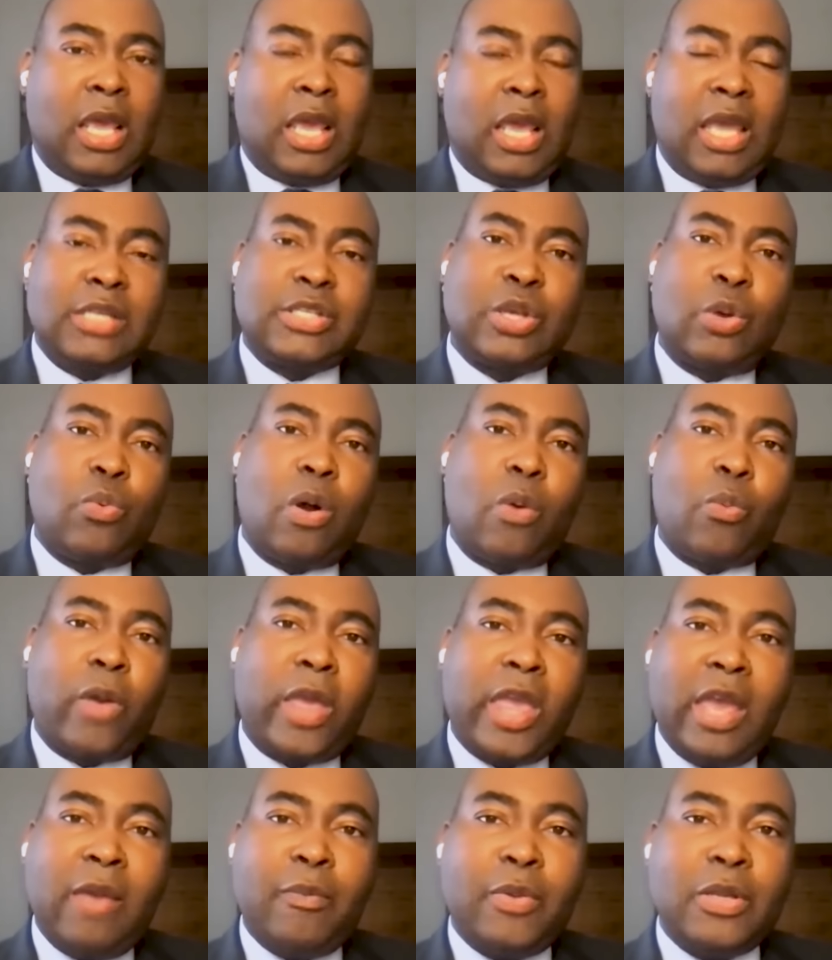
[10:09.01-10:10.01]
And so, what
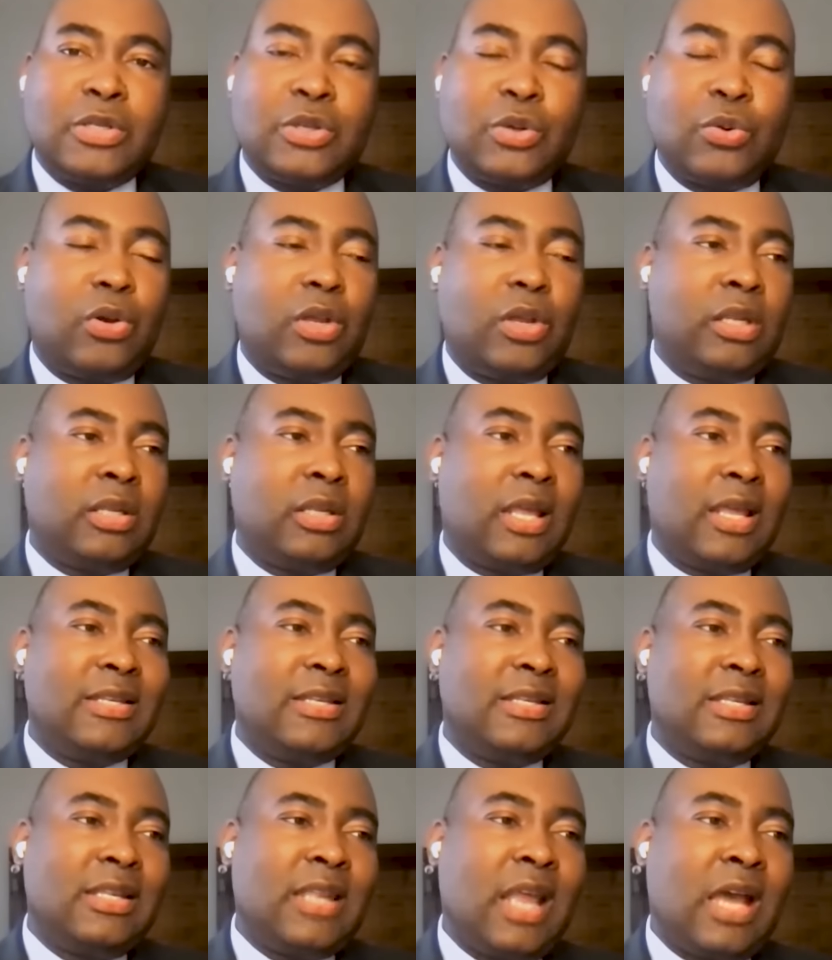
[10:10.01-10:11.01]
we have been doing,
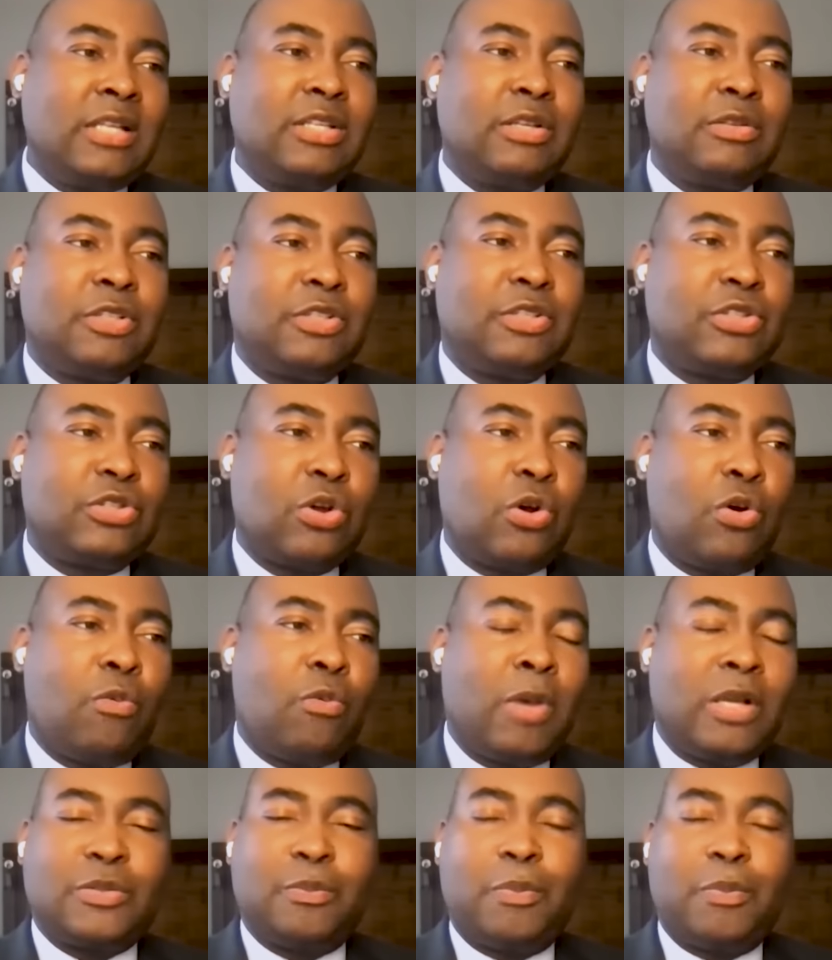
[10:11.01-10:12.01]
and not to so
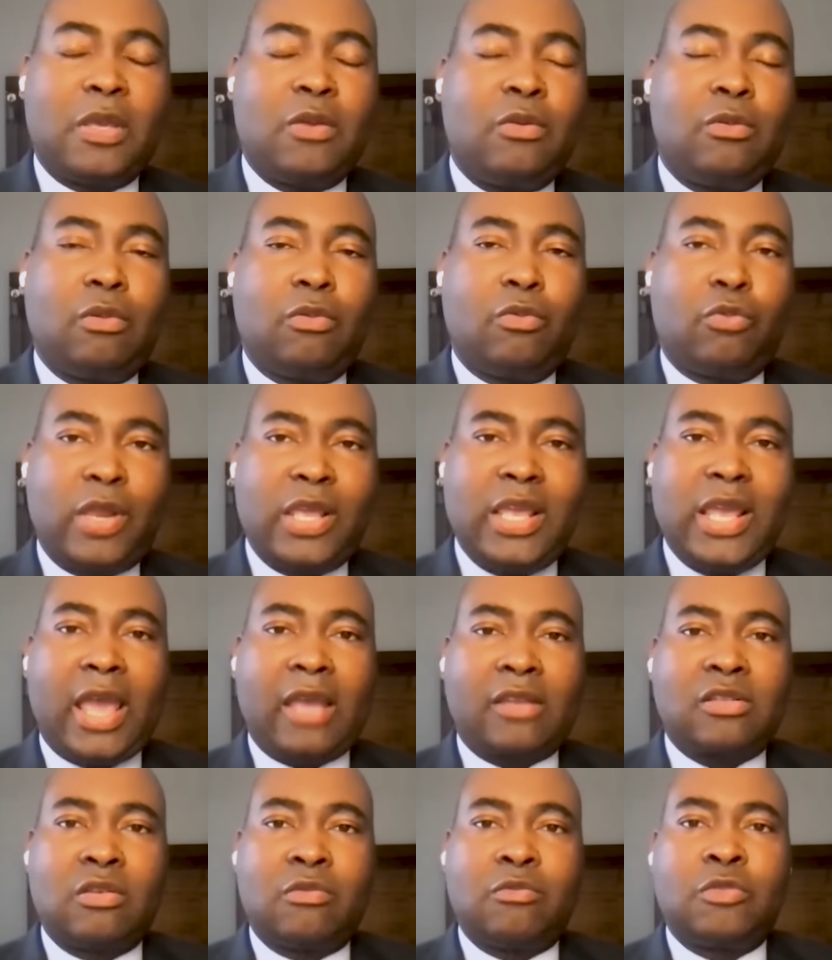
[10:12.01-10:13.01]
much be
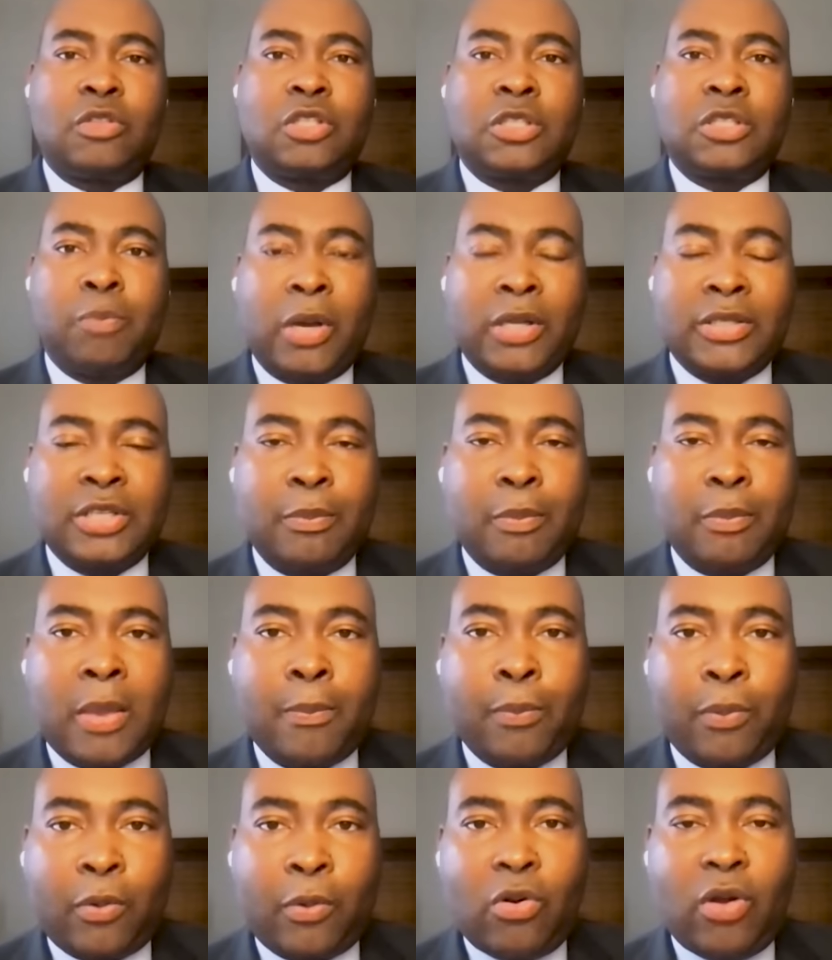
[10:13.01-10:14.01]
reactive, but to be
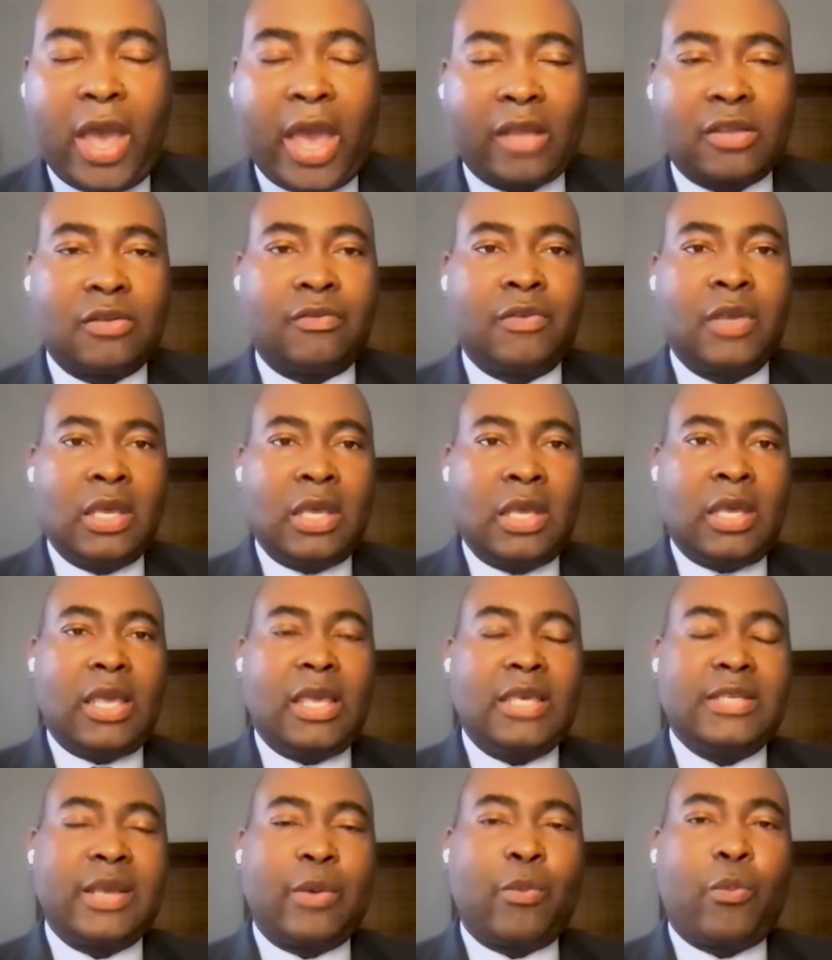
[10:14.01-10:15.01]
proactive,
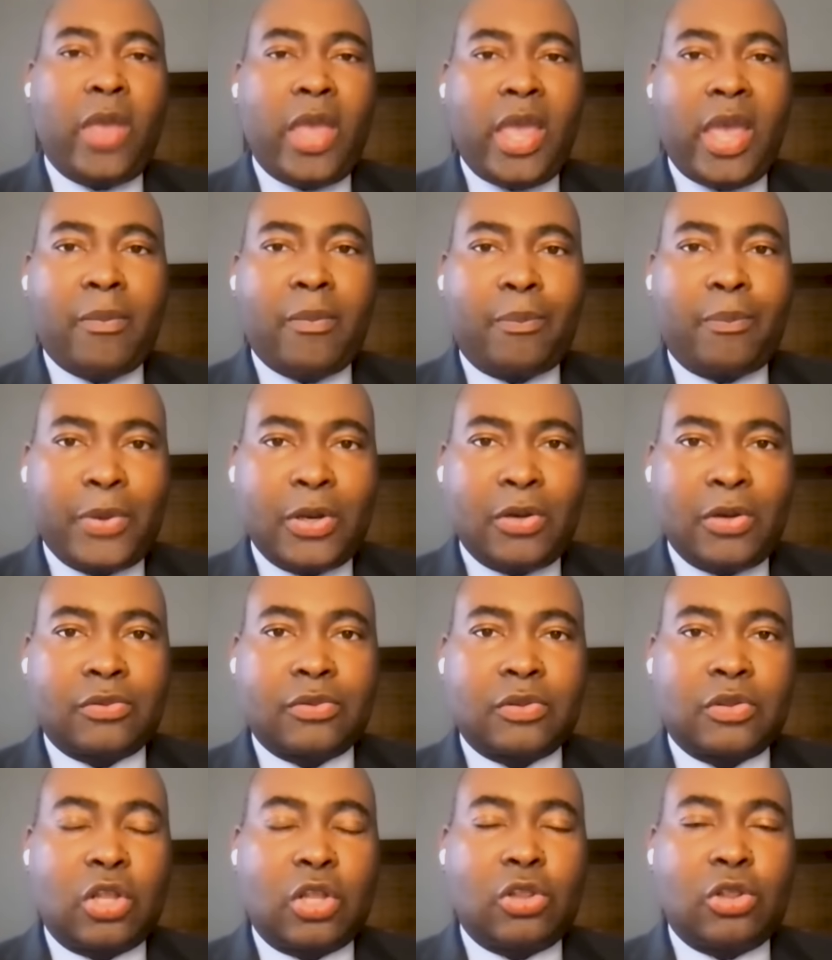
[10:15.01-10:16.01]
is that we have built
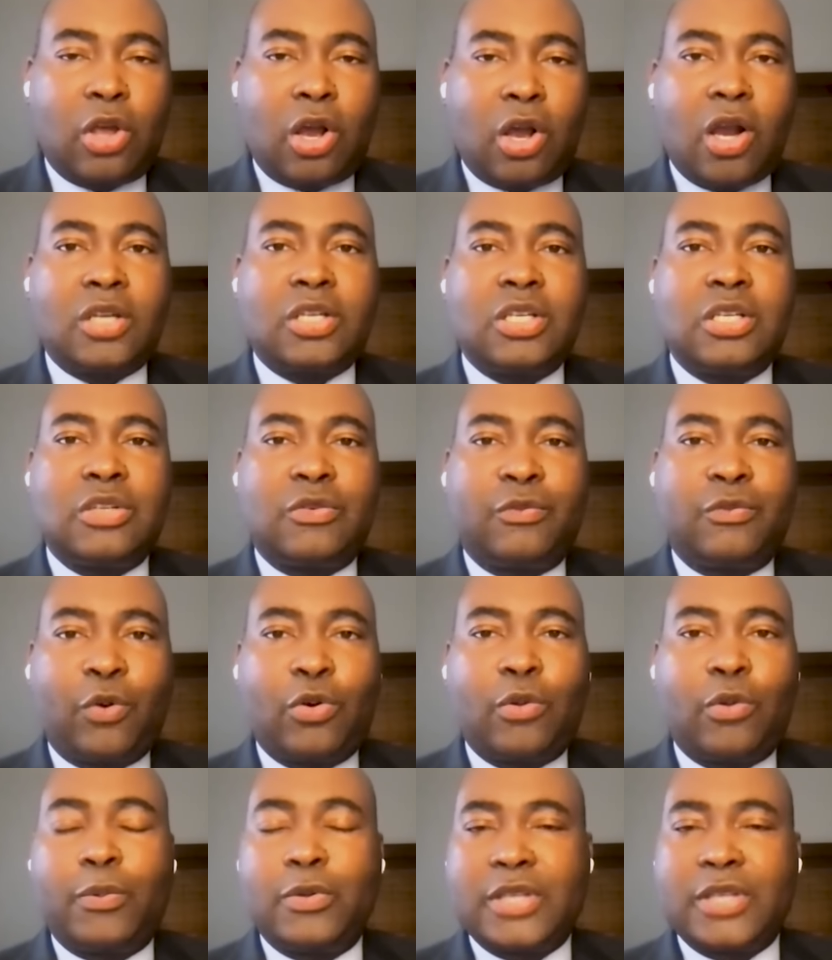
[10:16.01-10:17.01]
the largest
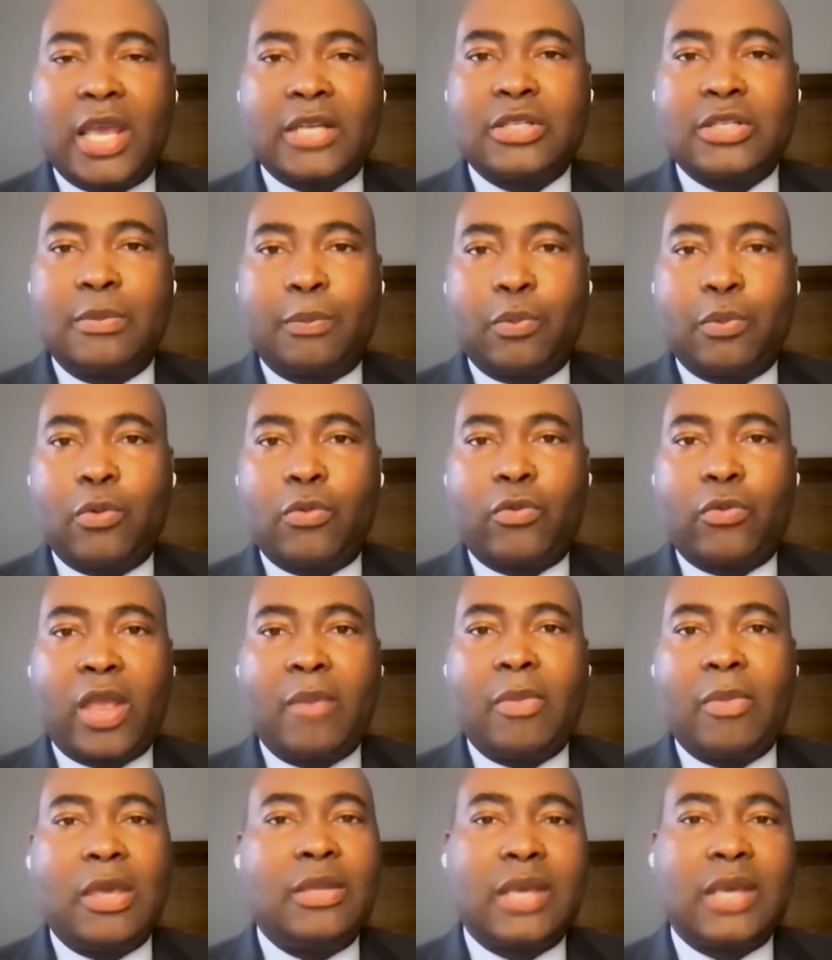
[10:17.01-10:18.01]
voter protection
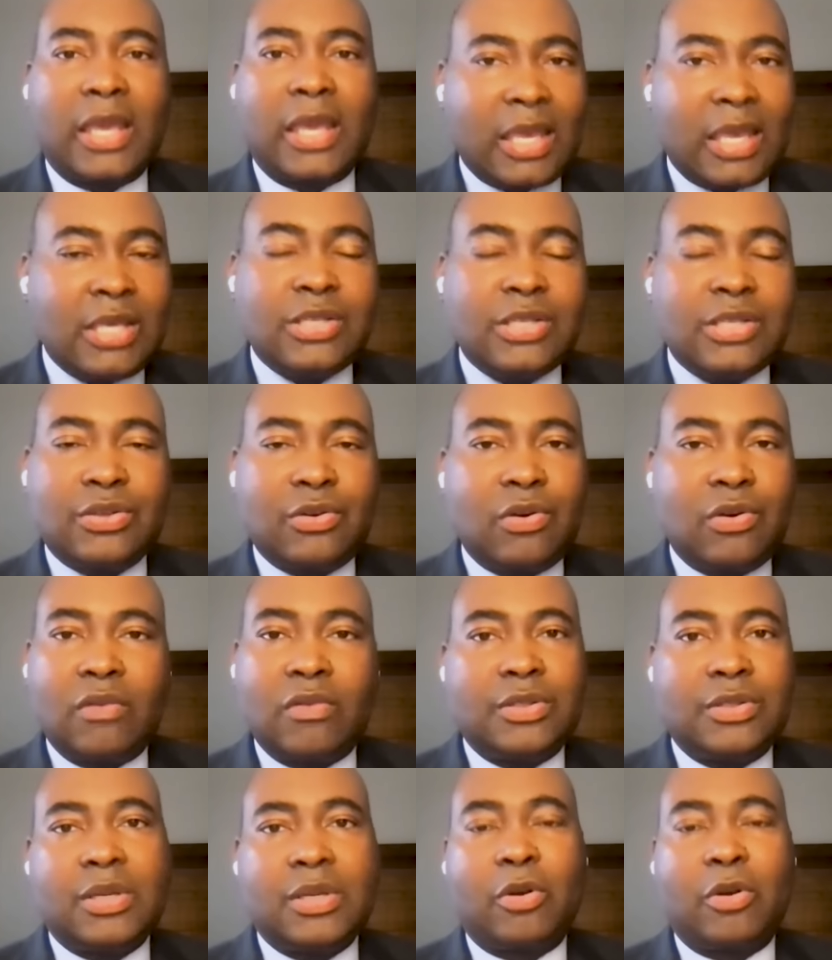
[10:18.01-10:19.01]
program in the history of
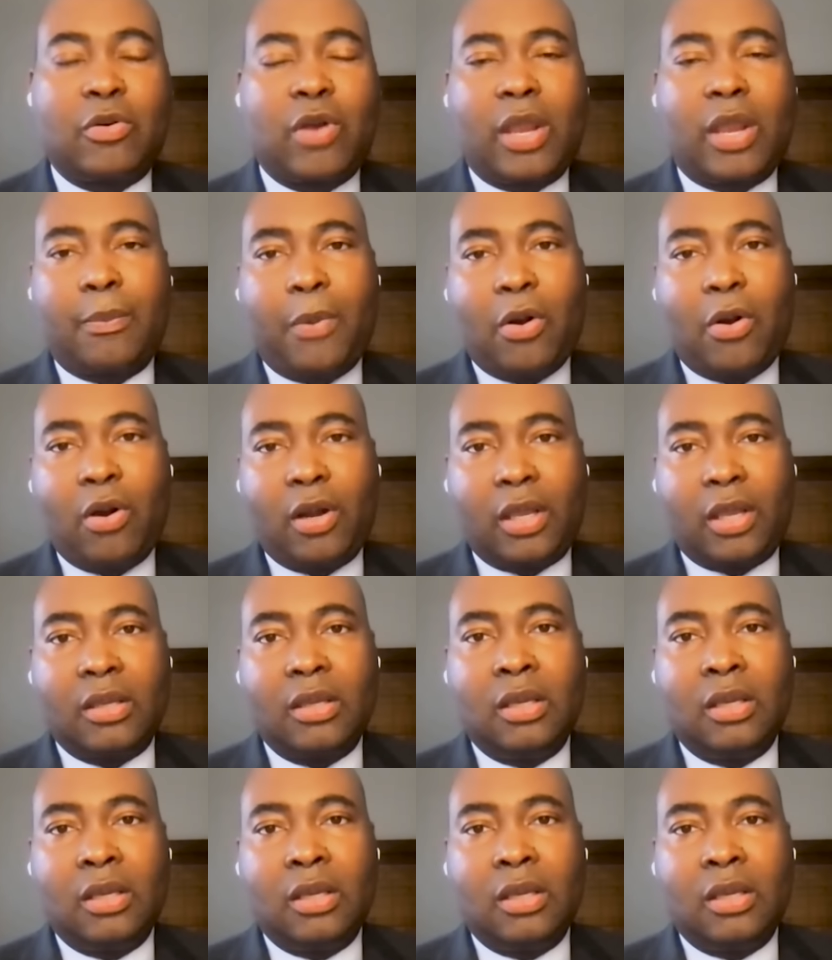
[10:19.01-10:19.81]
the Democratic Party.